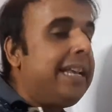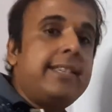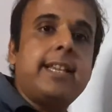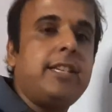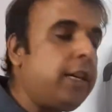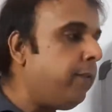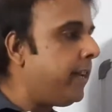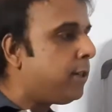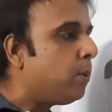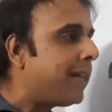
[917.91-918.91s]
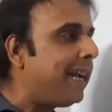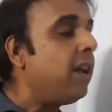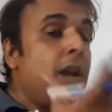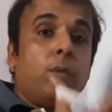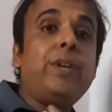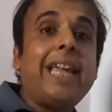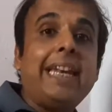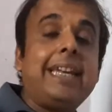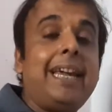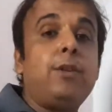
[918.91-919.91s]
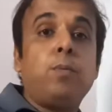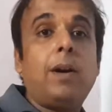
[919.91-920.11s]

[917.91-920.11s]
in such a way so that we can get